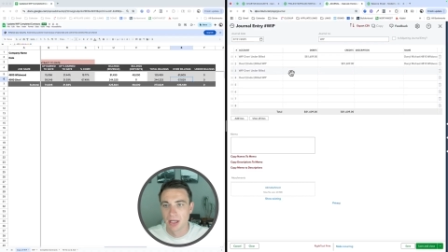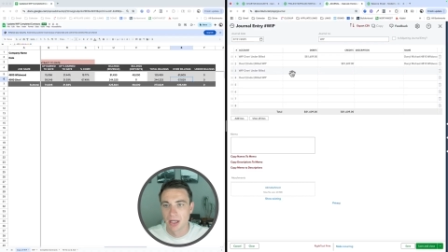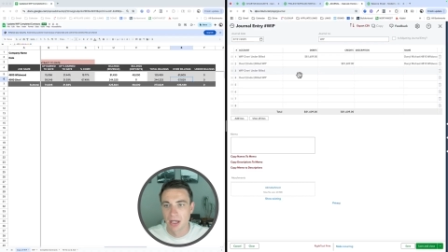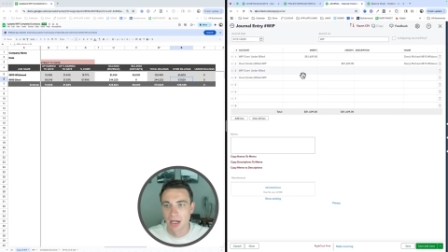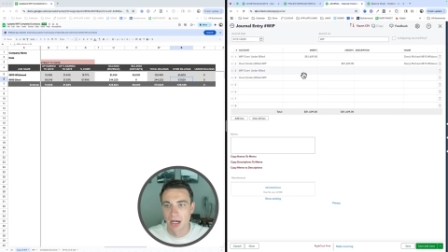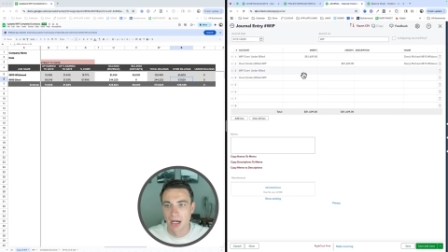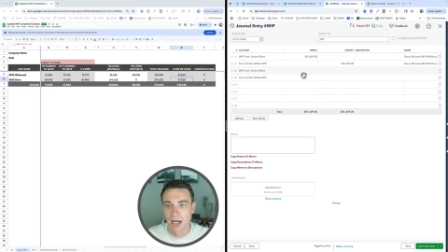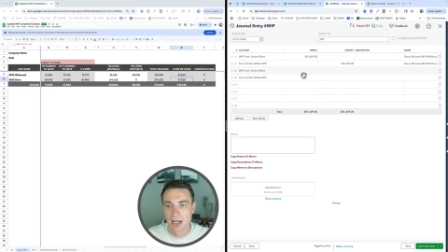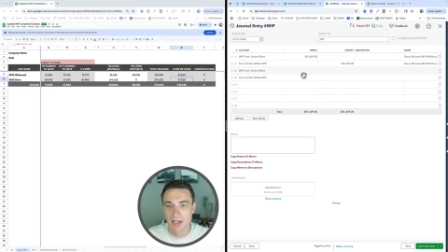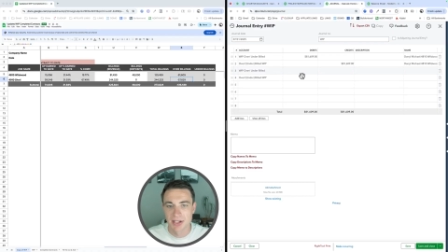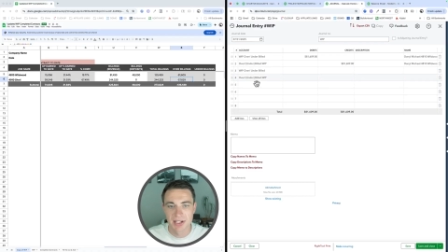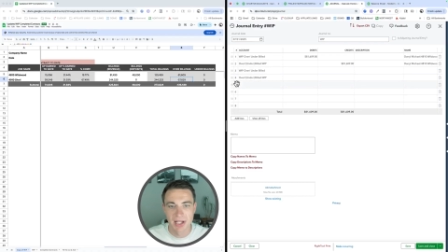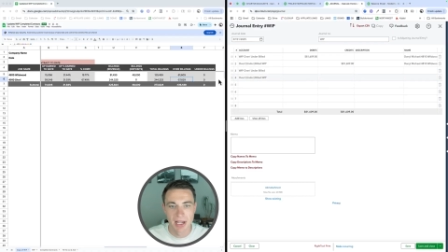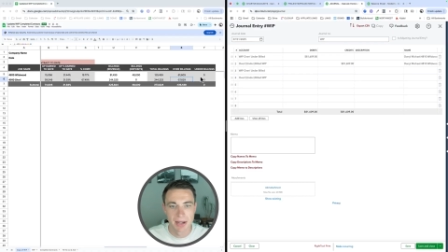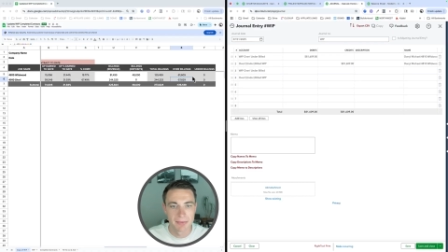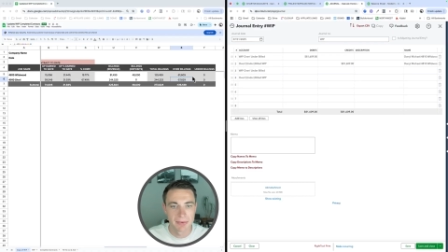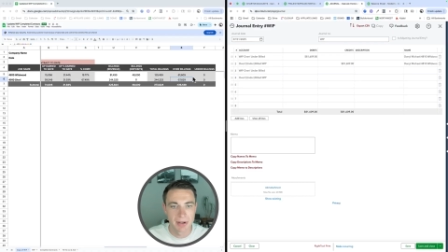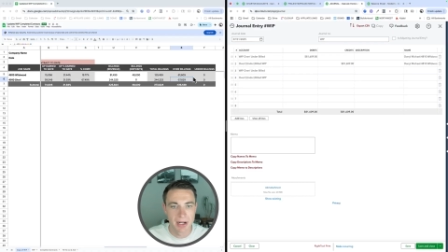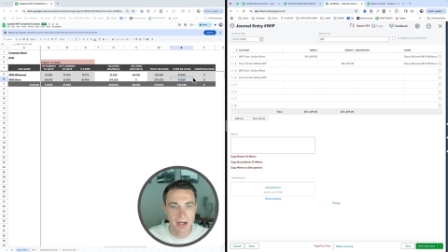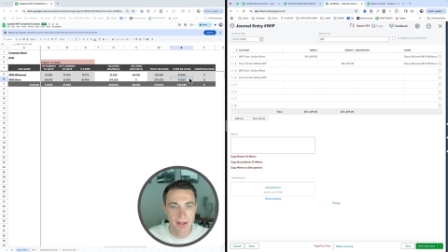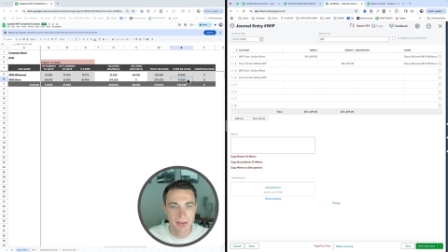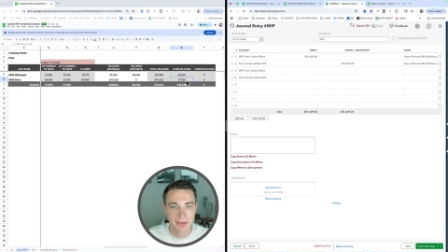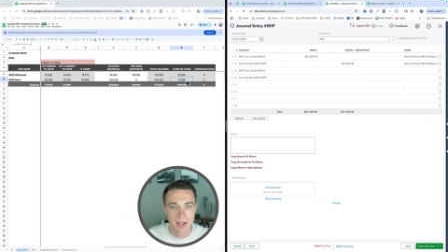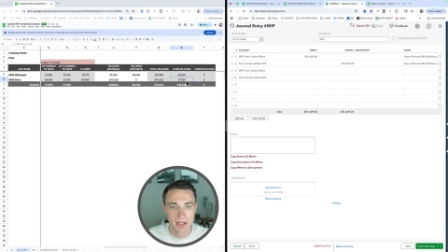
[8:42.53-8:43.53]
Uh, same
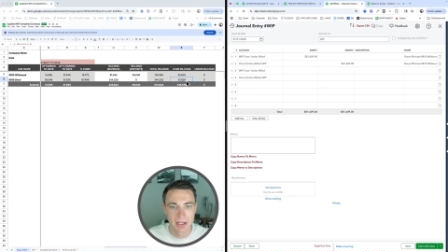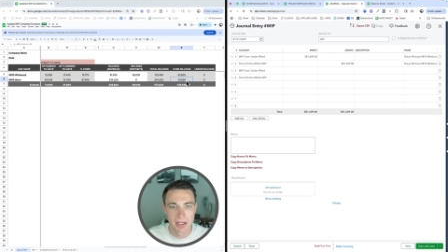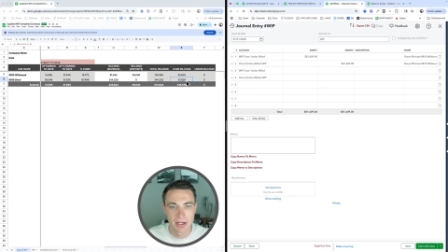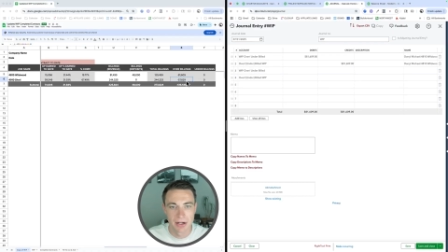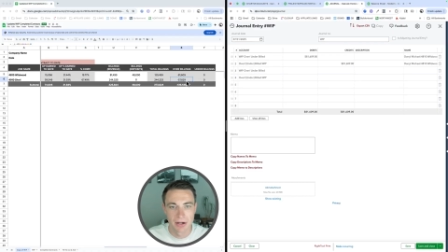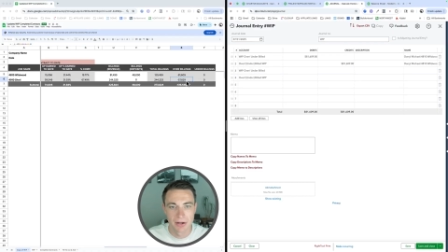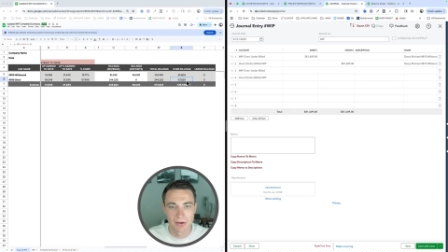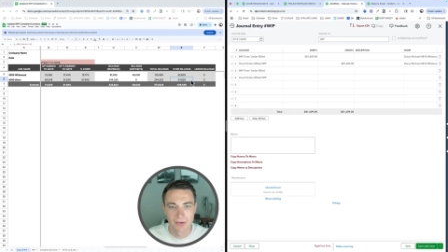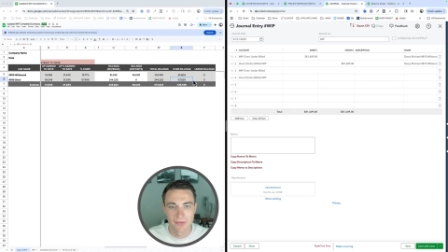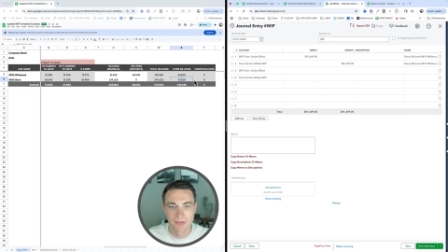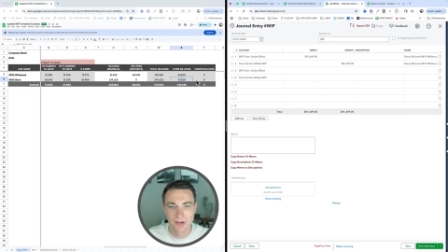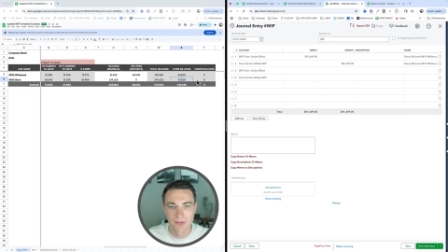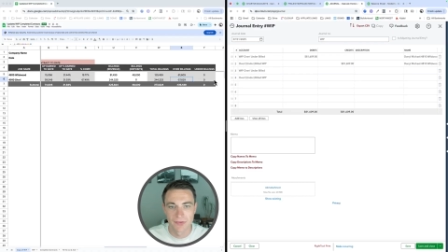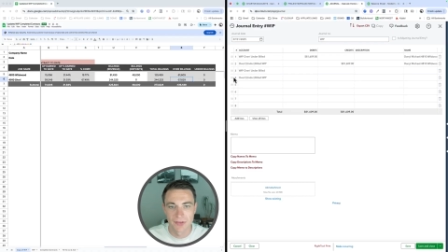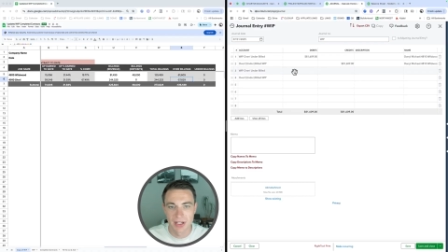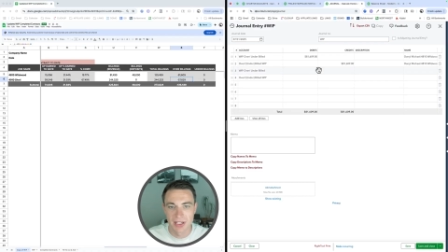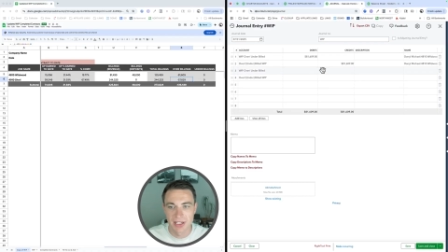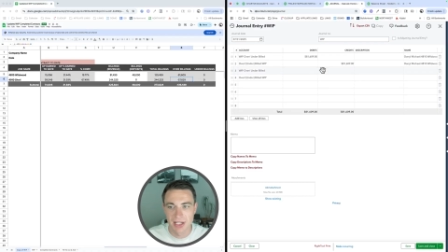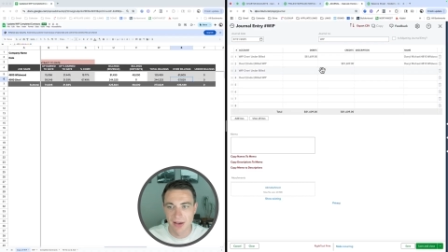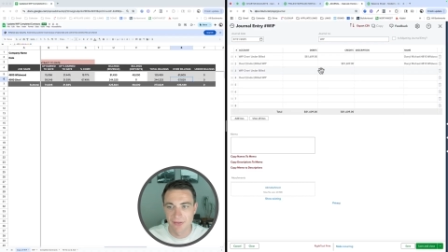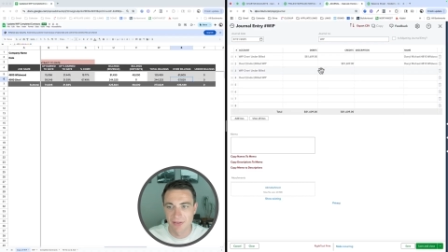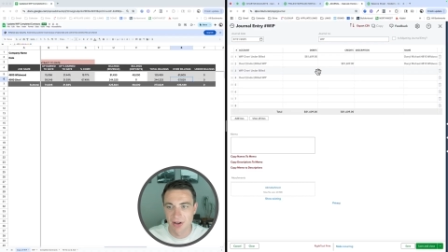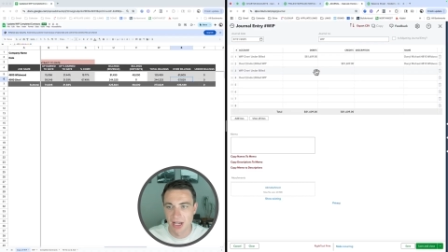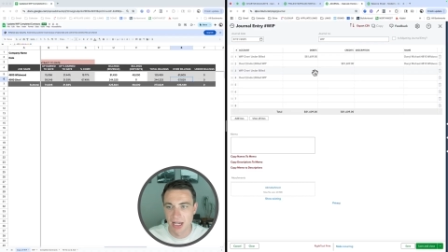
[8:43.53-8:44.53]
kind of thing here,
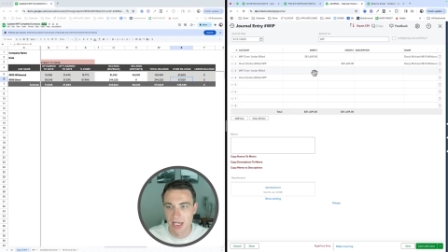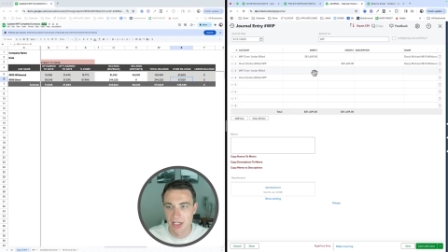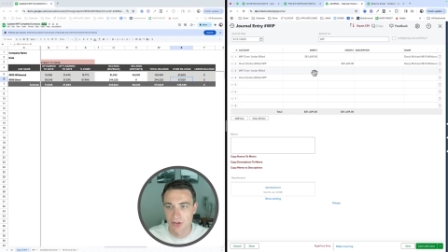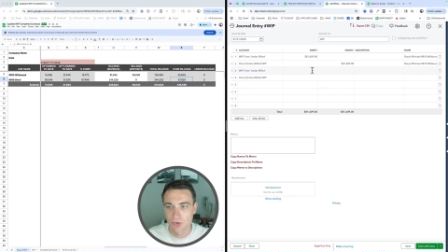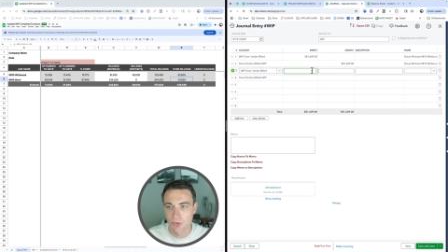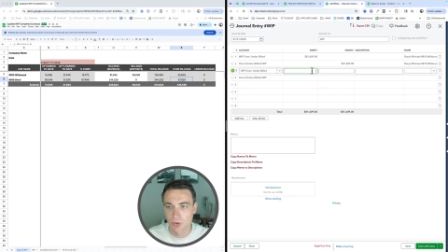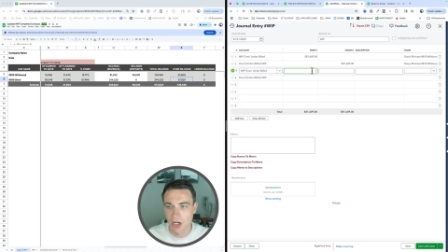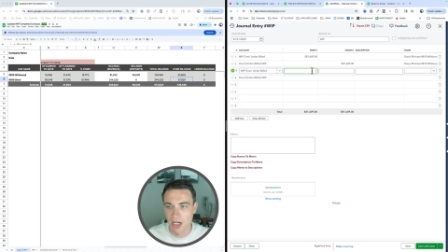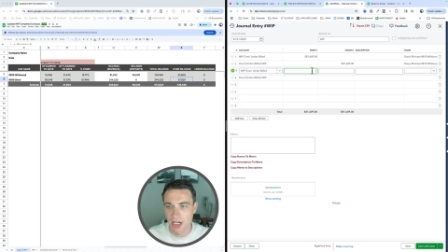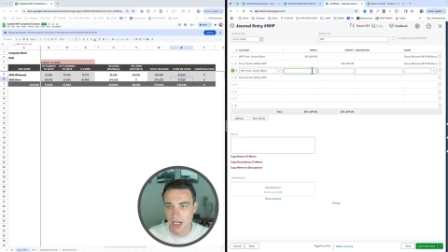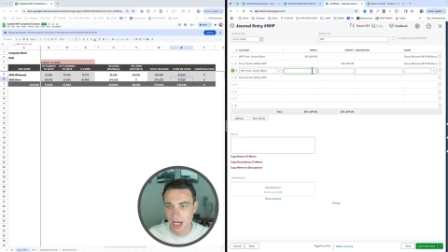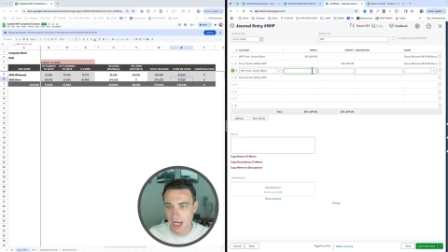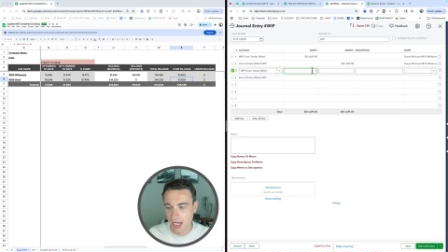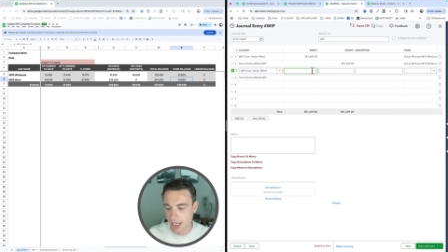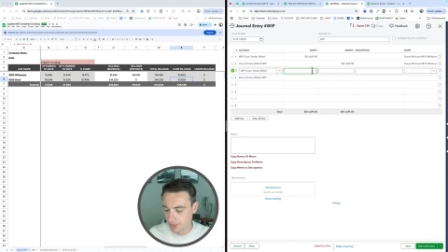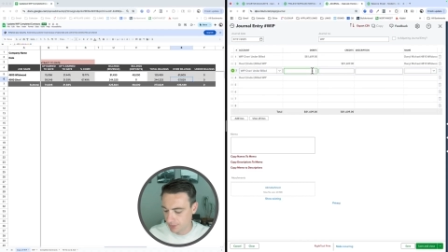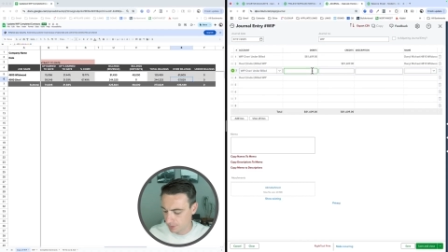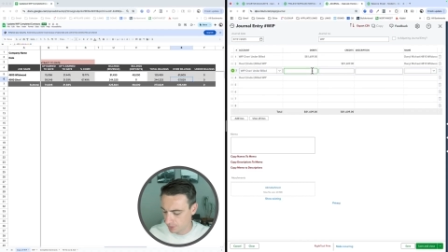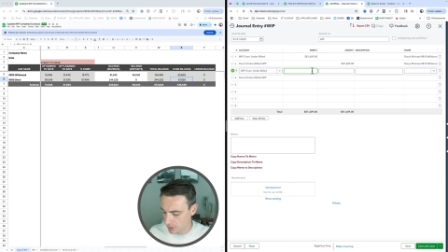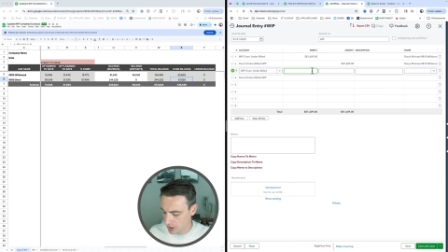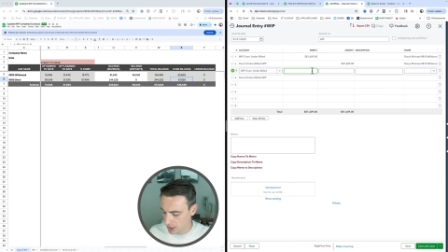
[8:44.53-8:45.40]
57,829.